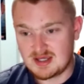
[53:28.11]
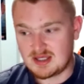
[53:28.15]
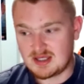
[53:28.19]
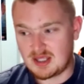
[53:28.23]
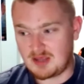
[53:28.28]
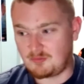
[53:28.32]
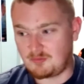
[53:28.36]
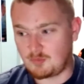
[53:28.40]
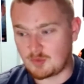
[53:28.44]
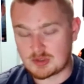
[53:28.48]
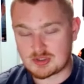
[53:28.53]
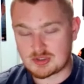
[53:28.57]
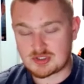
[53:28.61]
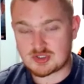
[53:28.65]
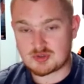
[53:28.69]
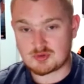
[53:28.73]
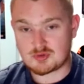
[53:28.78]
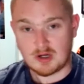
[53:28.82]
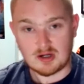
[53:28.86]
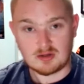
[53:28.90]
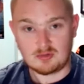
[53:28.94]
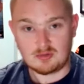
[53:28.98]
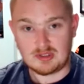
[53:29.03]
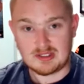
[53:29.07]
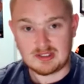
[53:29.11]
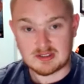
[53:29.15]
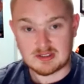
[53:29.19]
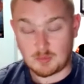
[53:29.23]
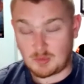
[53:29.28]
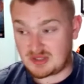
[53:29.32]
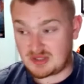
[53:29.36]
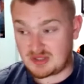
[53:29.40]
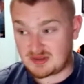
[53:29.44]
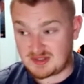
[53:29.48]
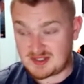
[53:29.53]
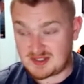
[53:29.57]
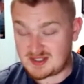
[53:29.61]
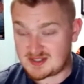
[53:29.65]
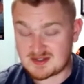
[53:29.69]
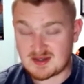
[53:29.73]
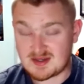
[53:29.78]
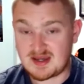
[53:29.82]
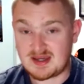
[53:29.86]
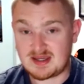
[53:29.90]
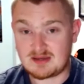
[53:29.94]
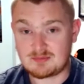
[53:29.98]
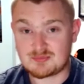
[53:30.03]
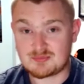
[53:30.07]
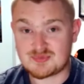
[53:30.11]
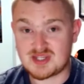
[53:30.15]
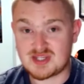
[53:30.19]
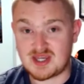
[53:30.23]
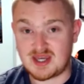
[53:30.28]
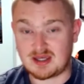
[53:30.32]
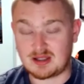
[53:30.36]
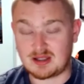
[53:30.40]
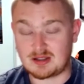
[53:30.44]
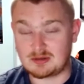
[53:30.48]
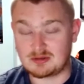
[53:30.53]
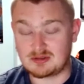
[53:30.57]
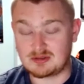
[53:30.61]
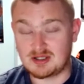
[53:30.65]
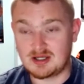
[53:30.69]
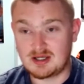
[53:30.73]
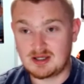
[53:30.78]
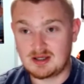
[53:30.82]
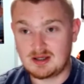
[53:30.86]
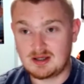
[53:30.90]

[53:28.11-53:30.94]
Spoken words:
if we're struggling to win these games, and